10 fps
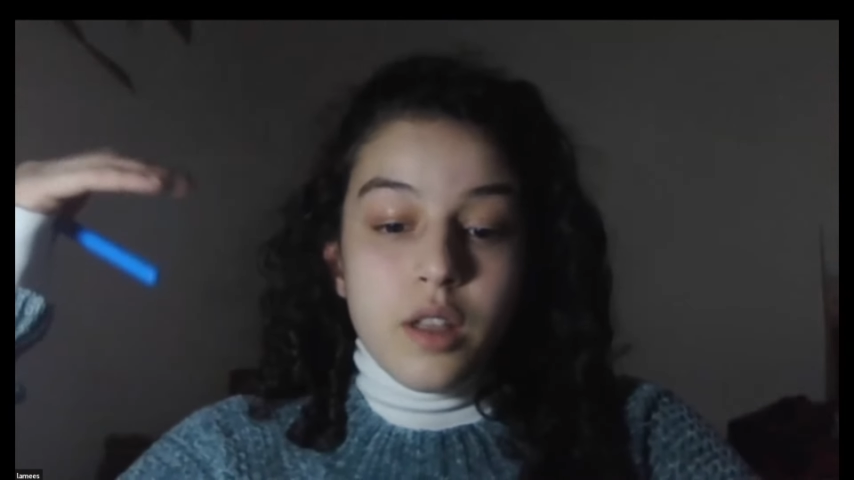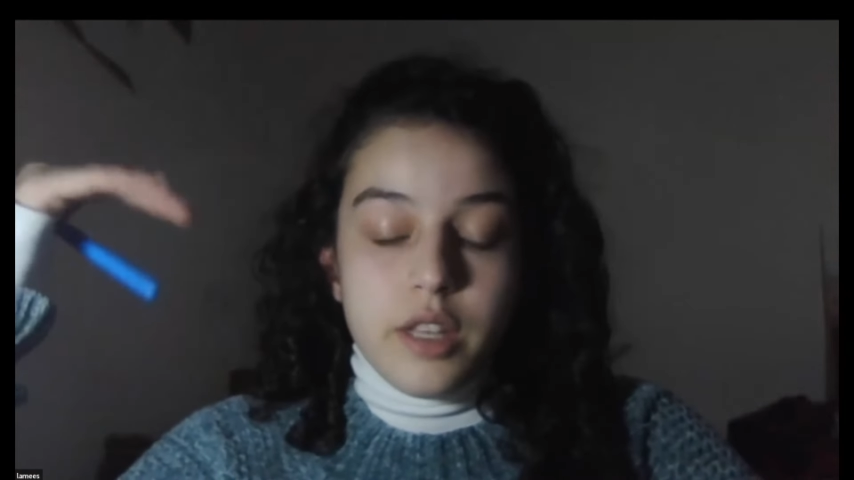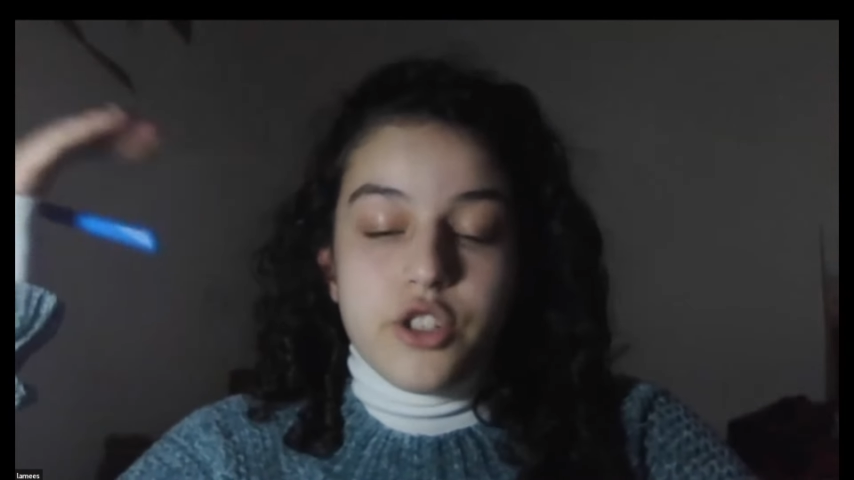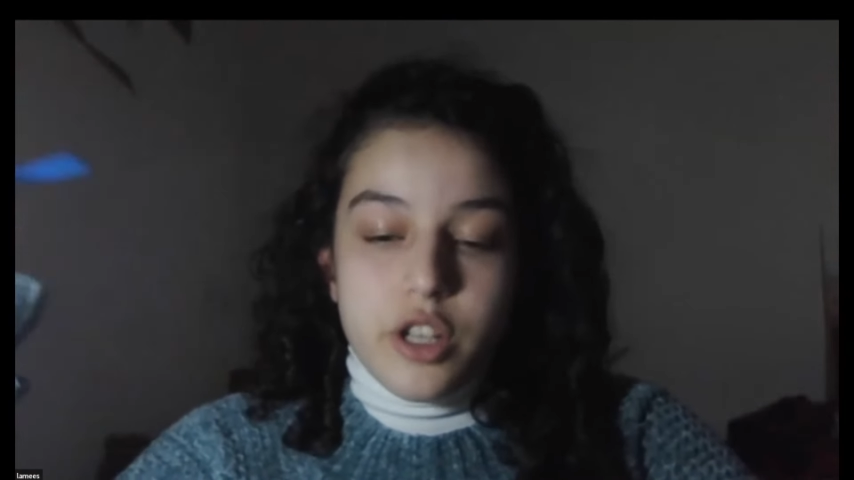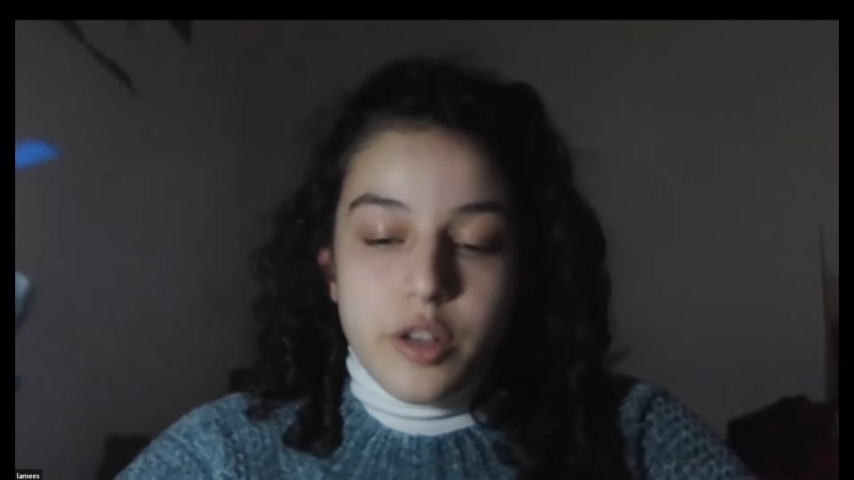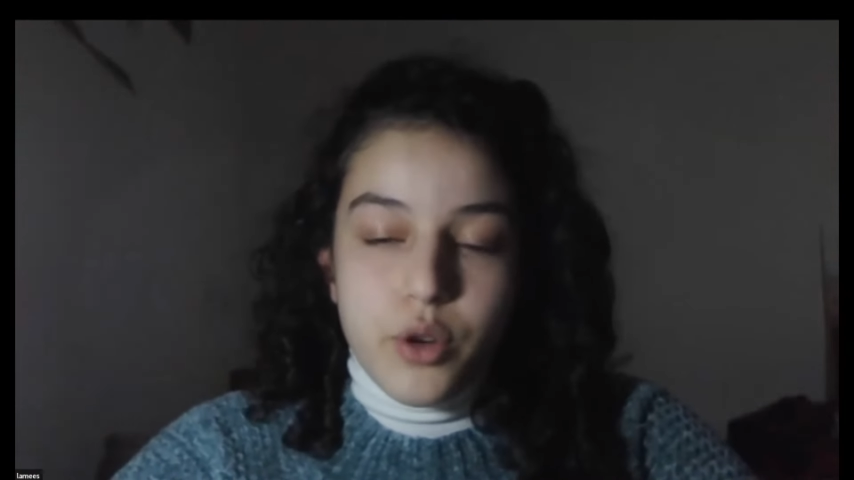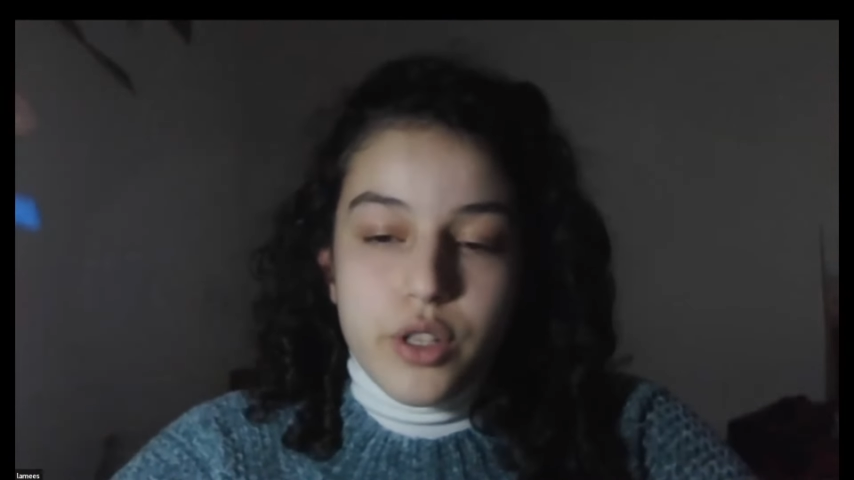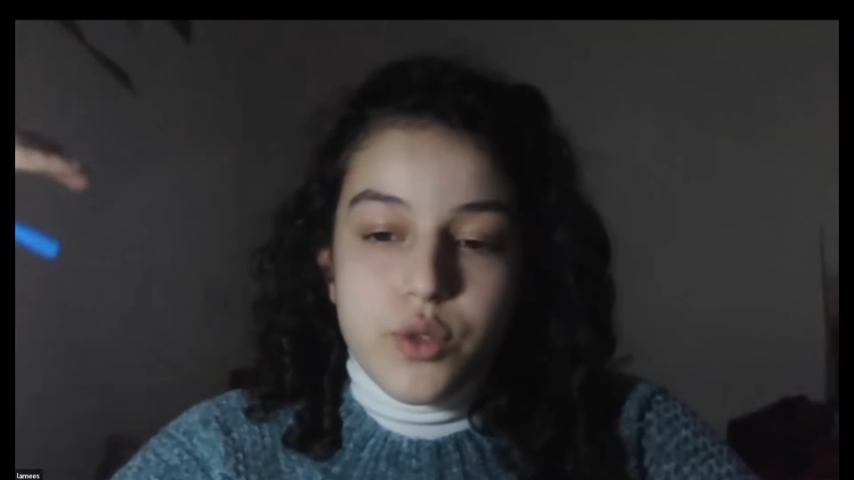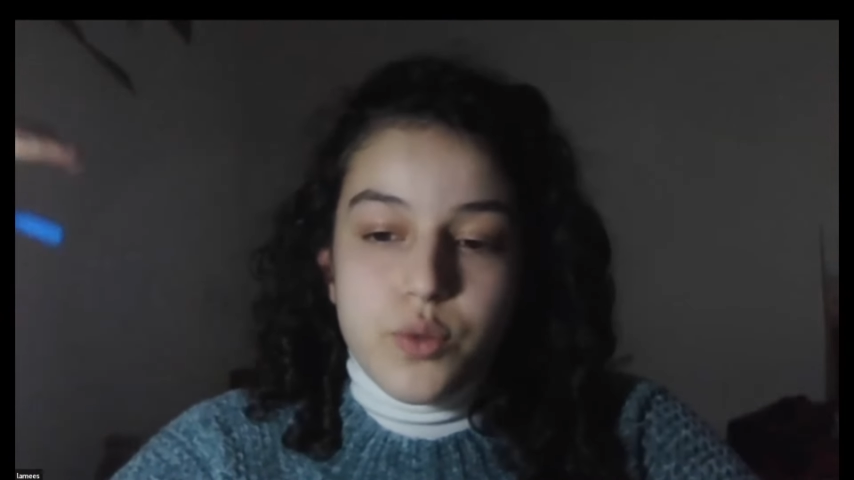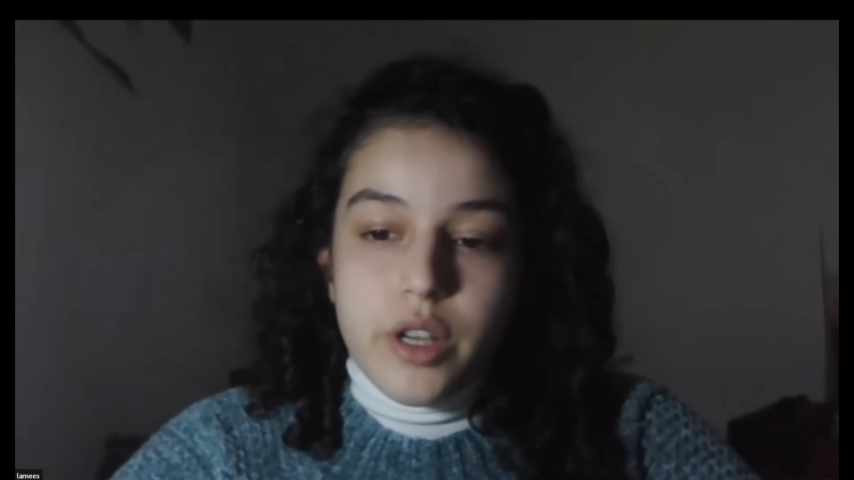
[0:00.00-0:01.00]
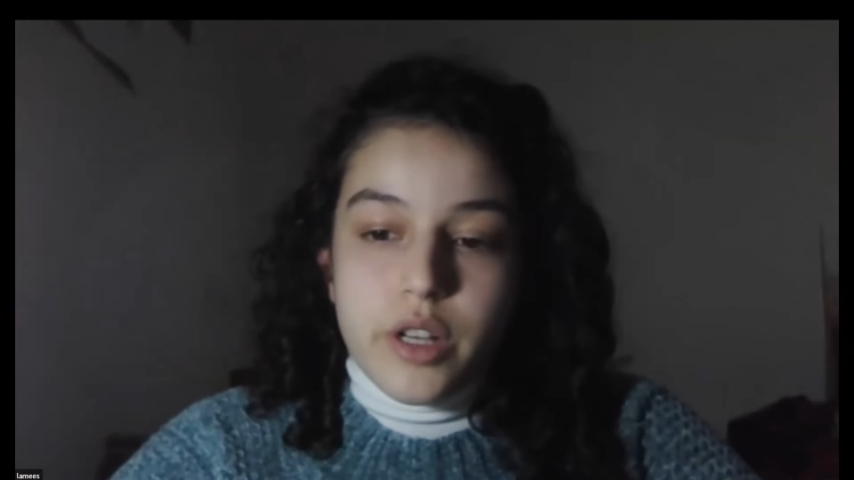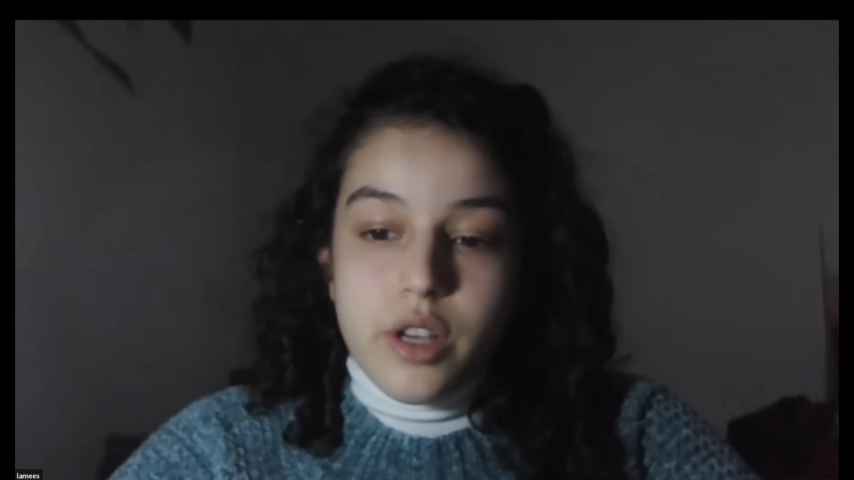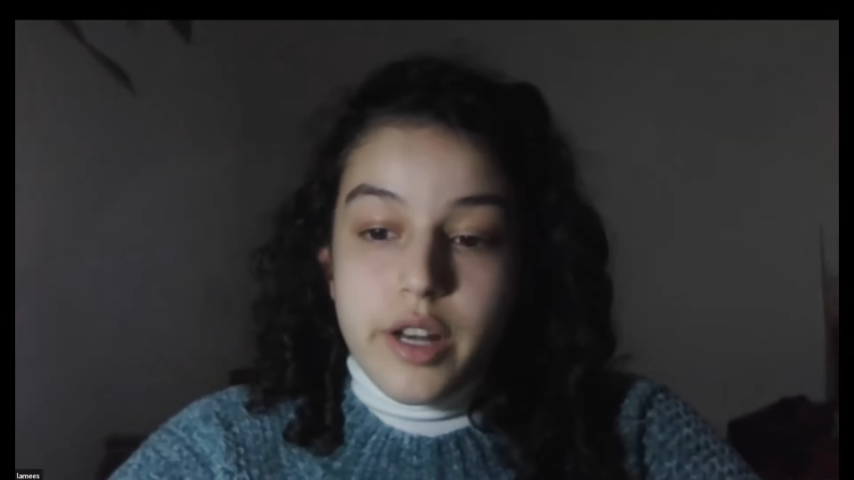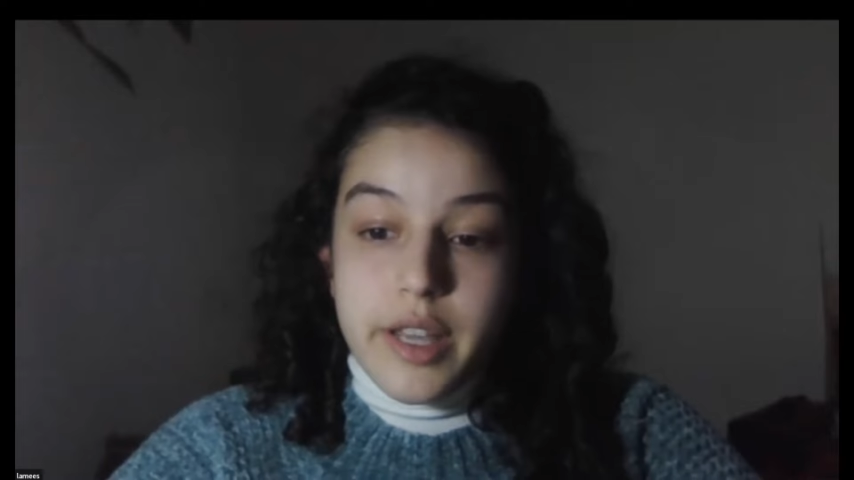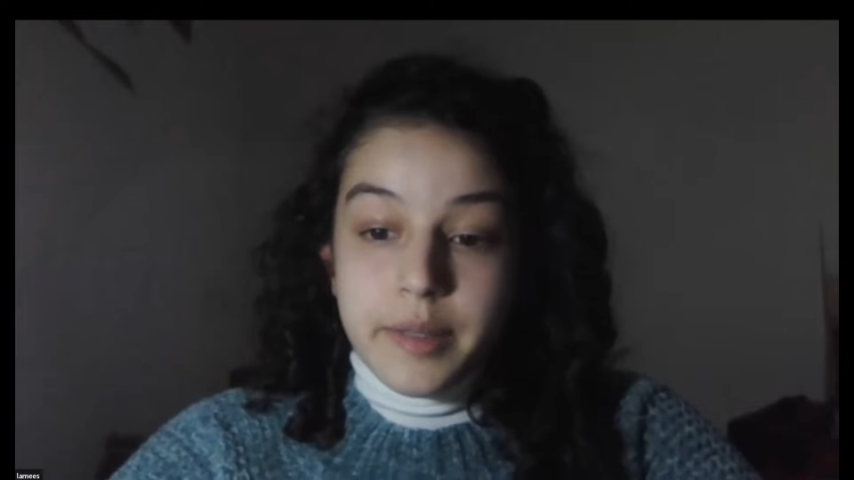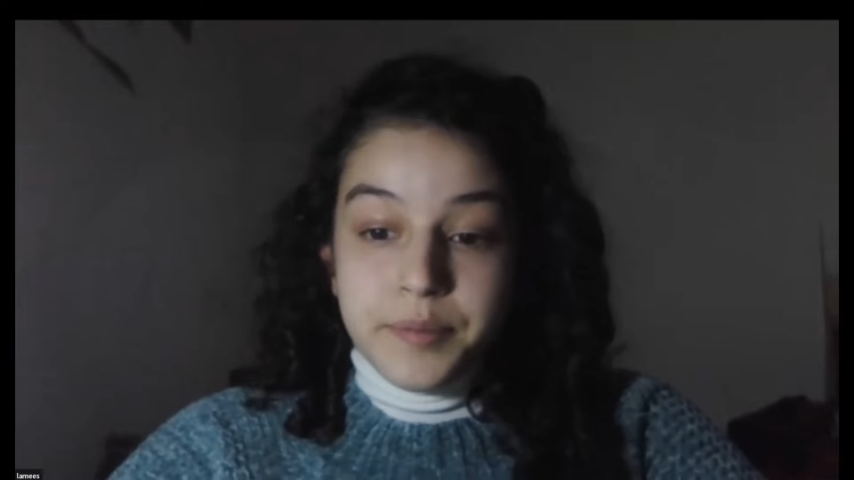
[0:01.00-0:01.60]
the checkpoints were, sorry,